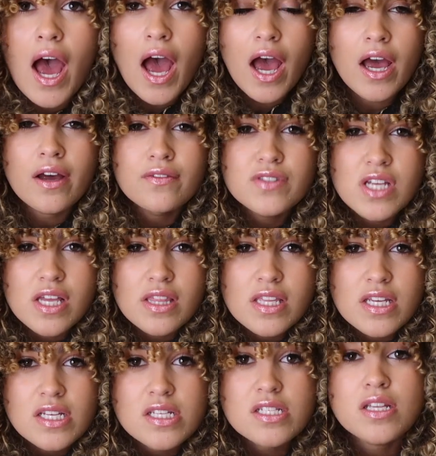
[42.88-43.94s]
I have done
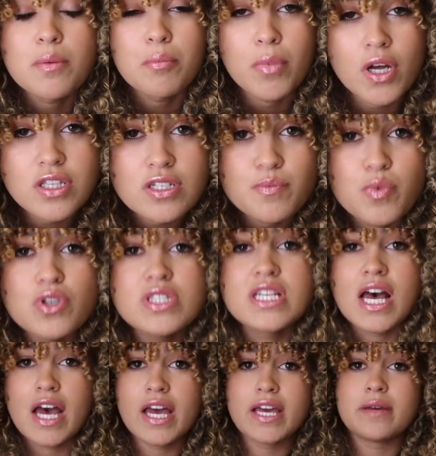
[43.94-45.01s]
this multiple
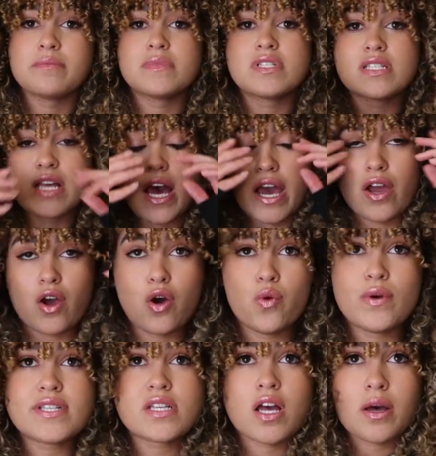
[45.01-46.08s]
times. I
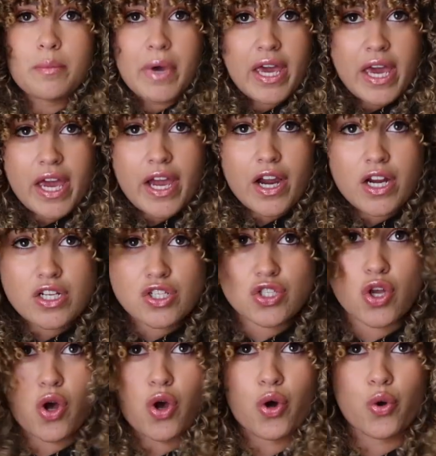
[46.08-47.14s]
always cut my hair,
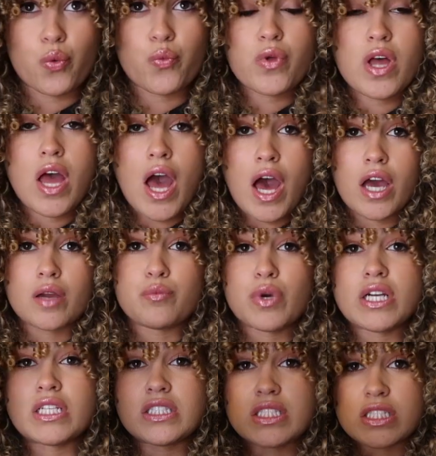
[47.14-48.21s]
so I'm
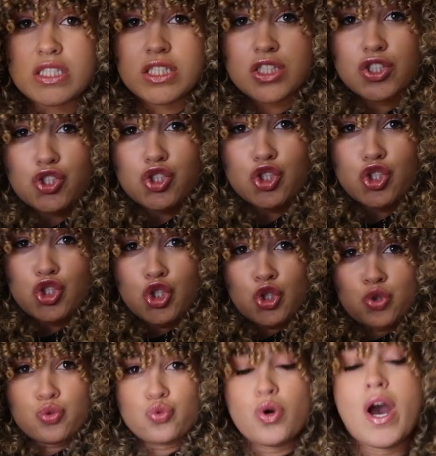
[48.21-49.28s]
ready to teach
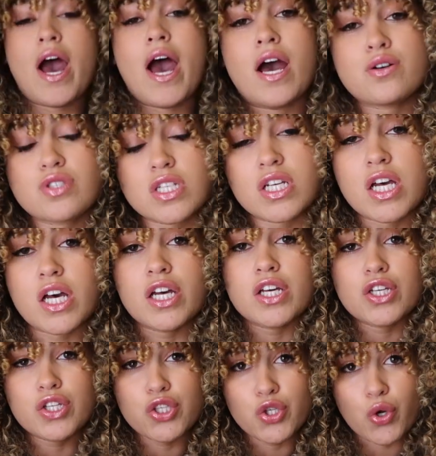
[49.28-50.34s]
you how to
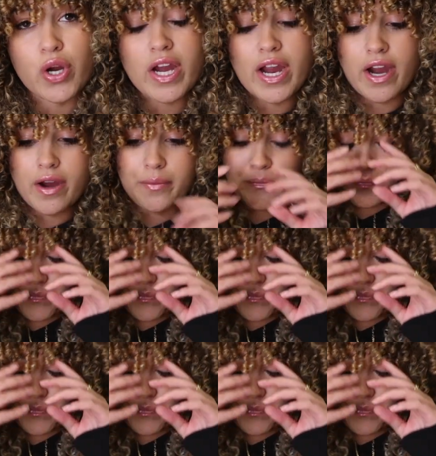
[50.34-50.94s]
cut your hair.